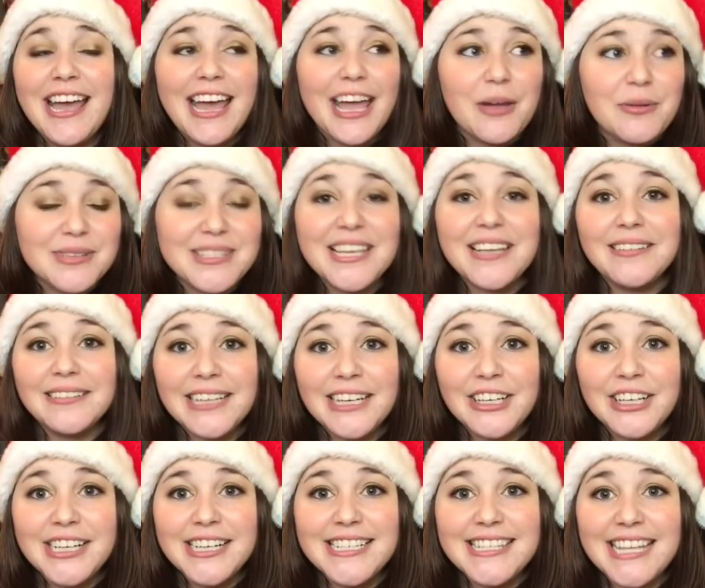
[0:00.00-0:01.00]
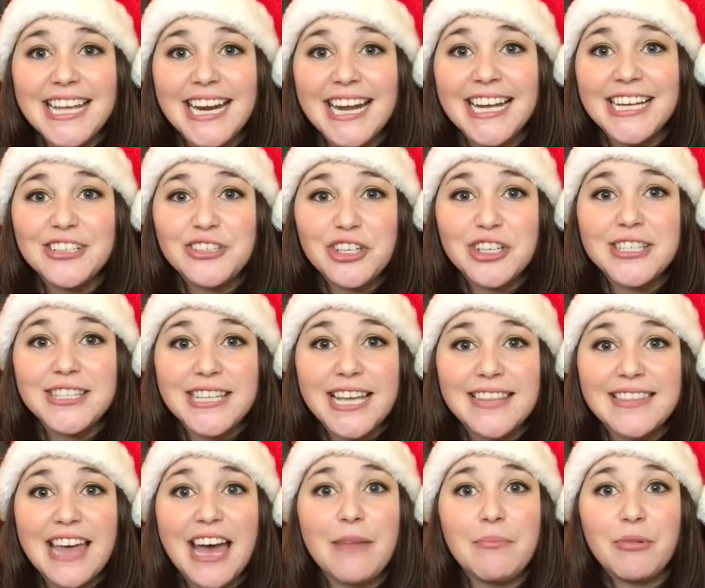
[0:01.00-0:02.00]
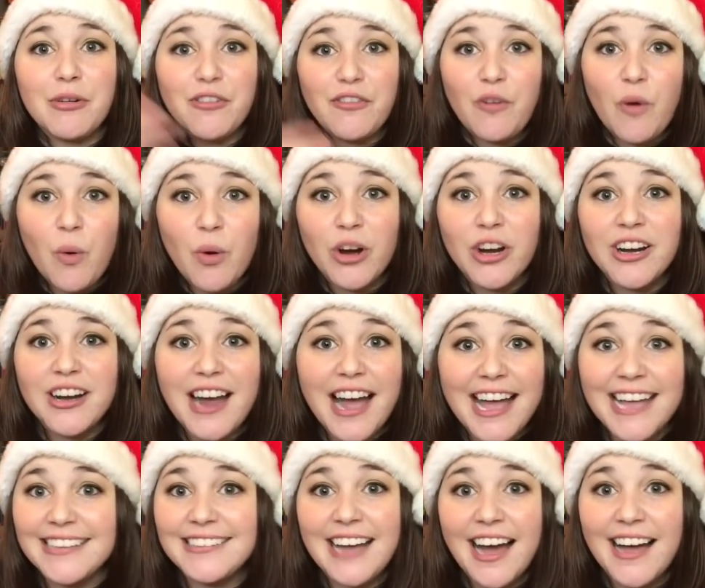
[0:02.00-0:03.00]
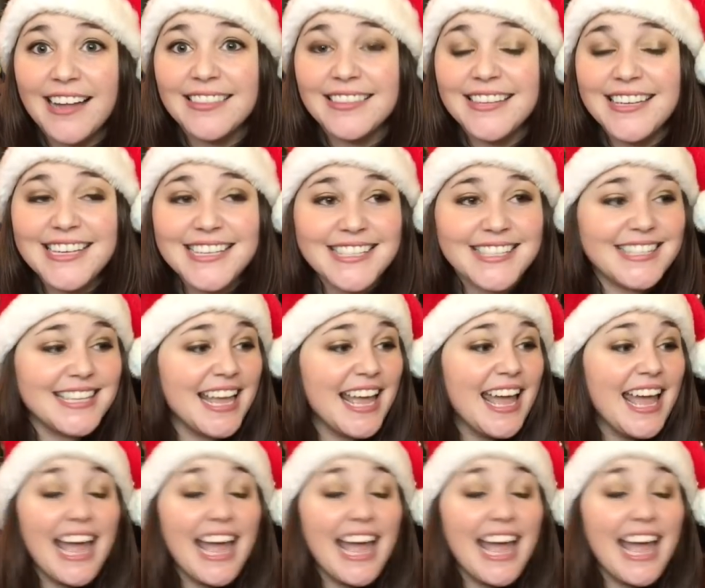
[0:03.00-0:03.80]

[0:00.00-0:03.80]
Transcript: it was hilarious that I had just said that before I had gotten this,